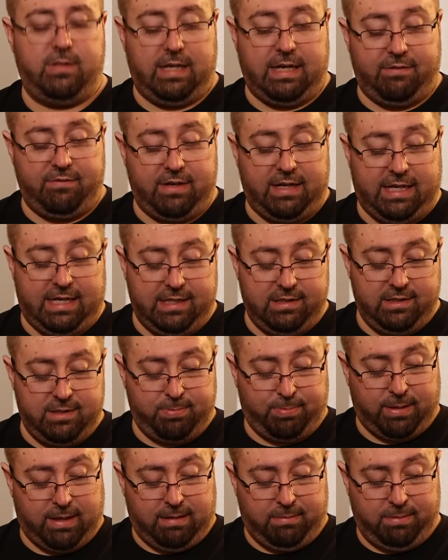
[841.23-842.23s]
haven't had this
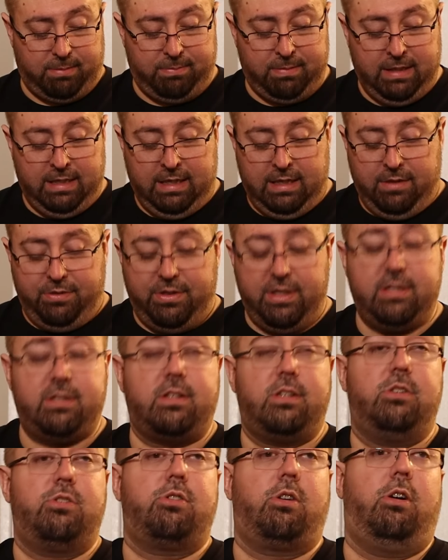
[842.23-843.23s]
problem. This
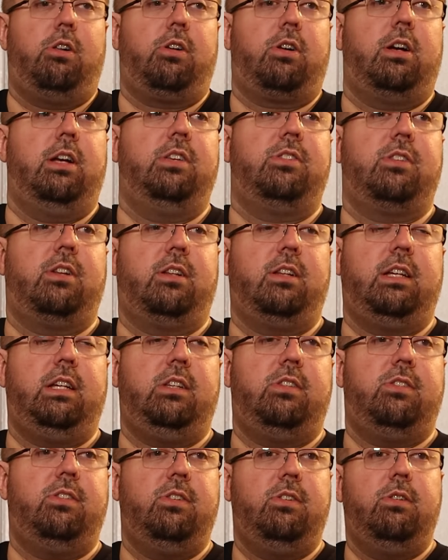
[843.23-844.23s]
controller is an Elite
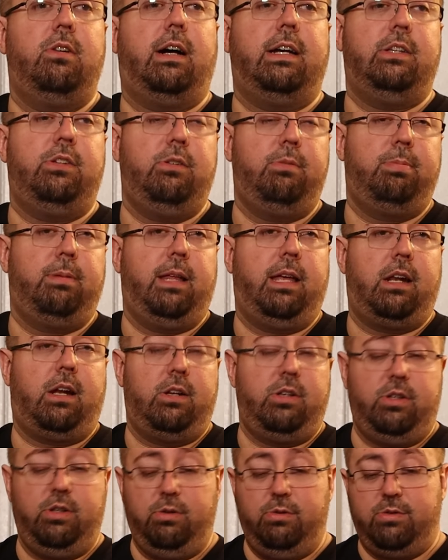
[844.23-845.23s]
two. I do plan
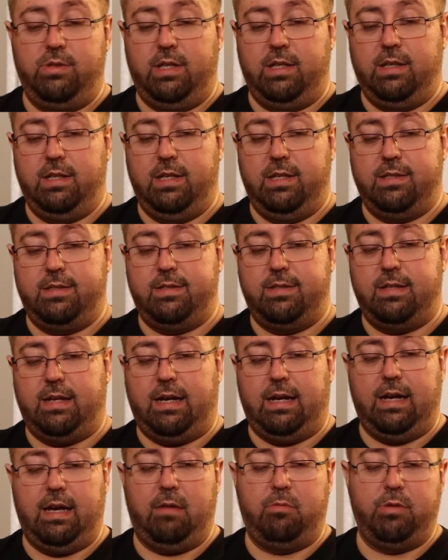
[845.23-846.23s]
on using this.
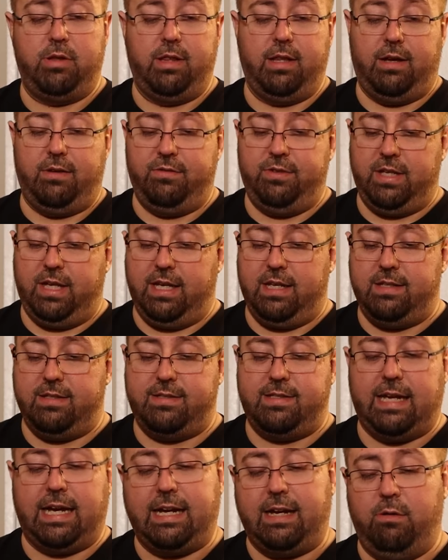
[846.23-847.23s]
Uh, I would love to get a
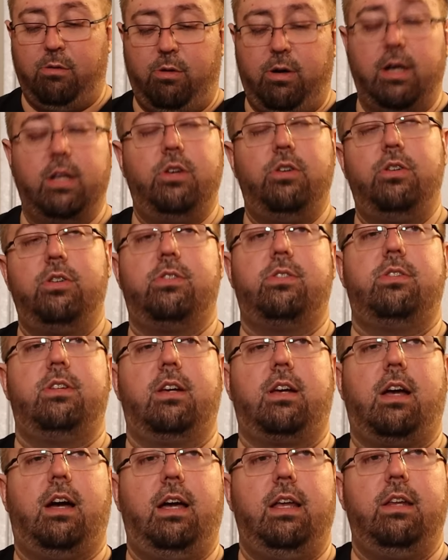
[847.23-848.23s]
second one just to
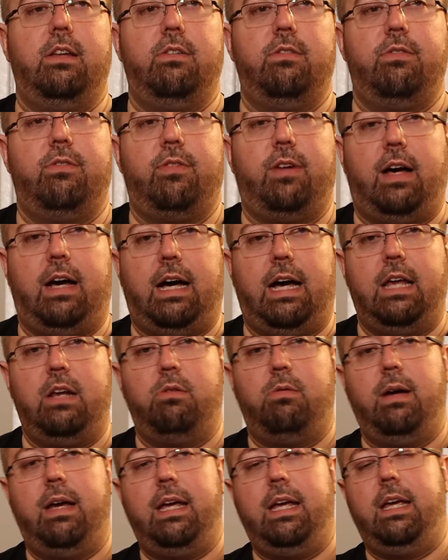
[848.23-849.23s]
kind of hide
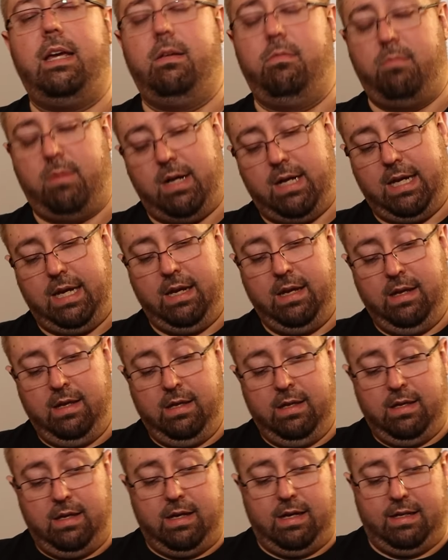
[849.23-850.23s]
away in my
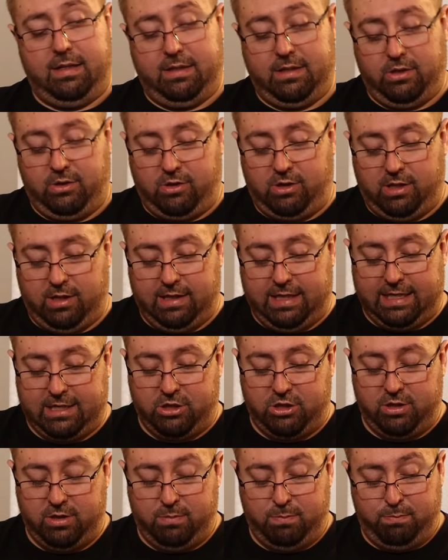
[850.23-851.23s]
uh, little
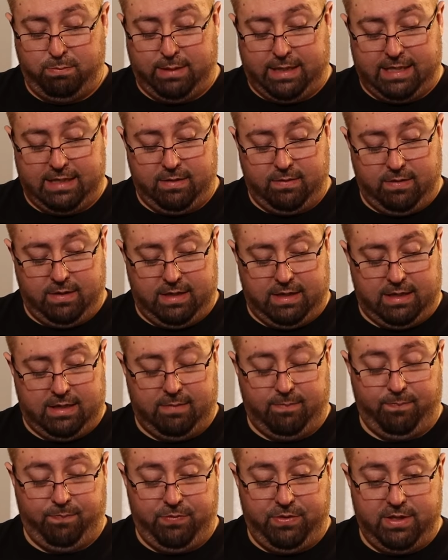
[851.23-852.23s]
collection. But
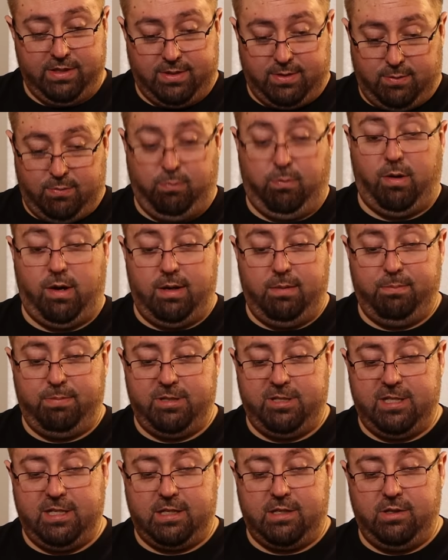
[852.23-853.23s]
um, this one
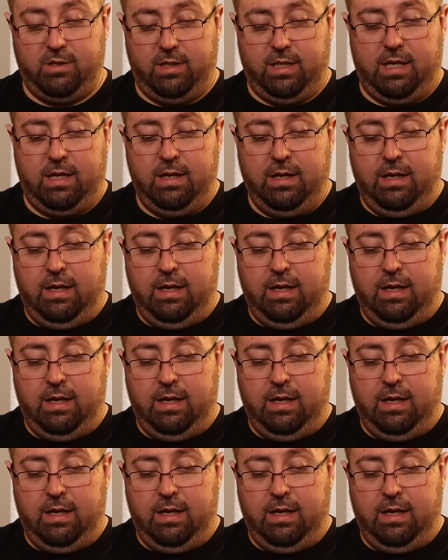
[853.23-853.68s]
particularly